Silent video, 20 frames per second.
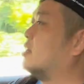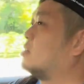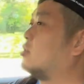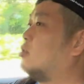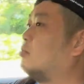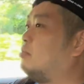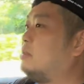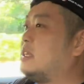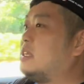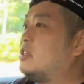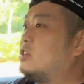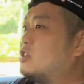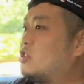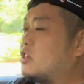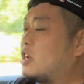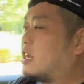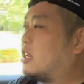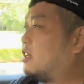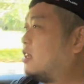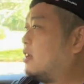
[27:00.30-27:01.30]
so please
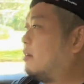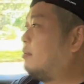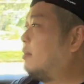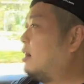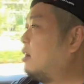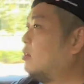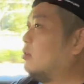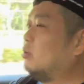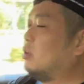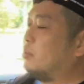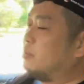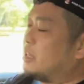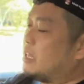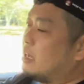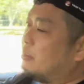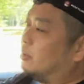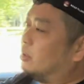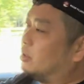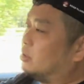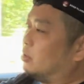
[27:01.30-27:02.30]
check them out. We'll
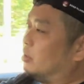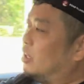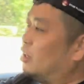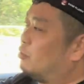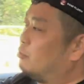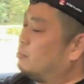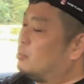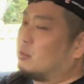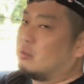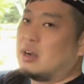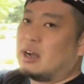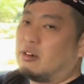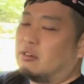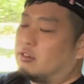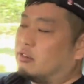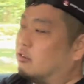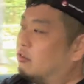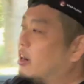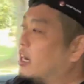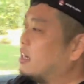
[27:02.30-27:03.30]
be able to help you out
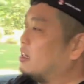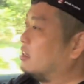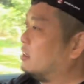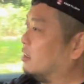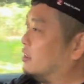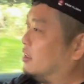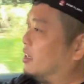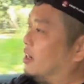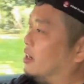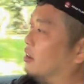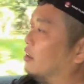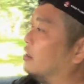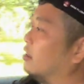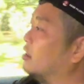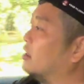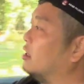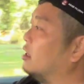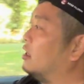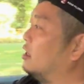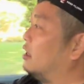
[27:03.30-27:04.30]
right there.
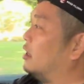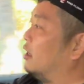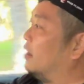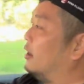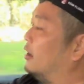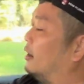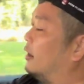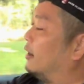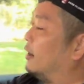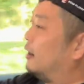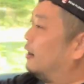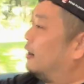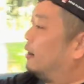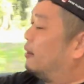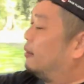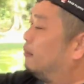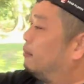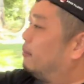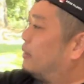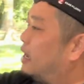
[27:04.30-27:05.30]

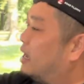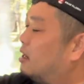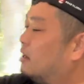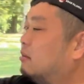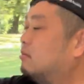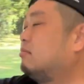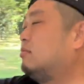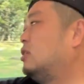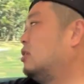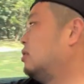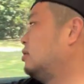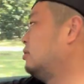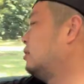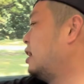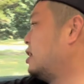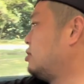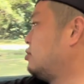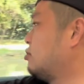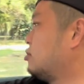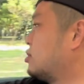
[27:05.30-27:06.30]
And you know,
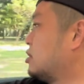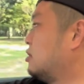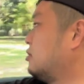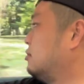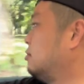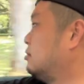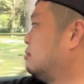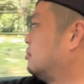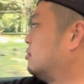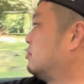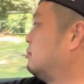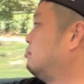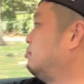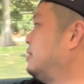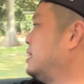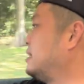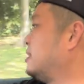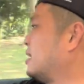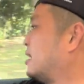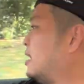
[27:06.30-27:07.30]
as usual,
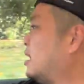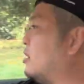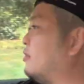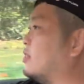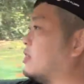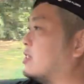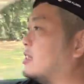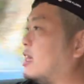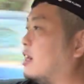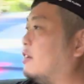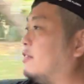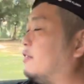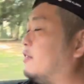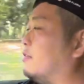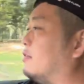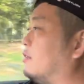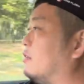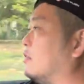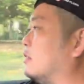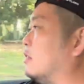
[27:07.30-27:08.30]
please take care of yourself,
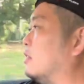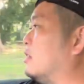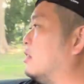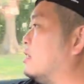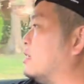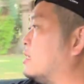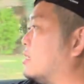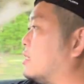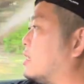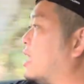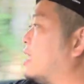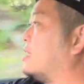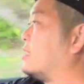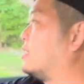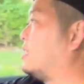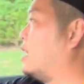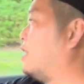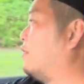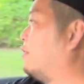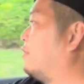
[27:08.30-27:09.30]
stay
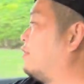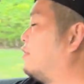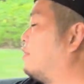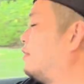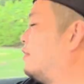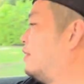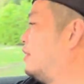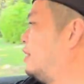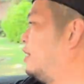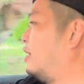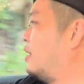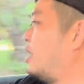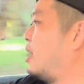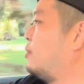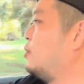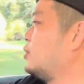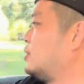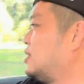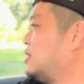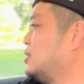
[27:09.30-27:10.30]
safe,
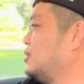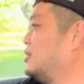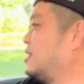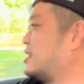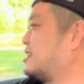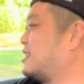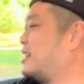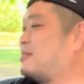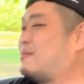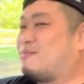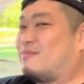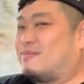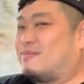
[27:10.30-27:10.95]
and we'll see you next time.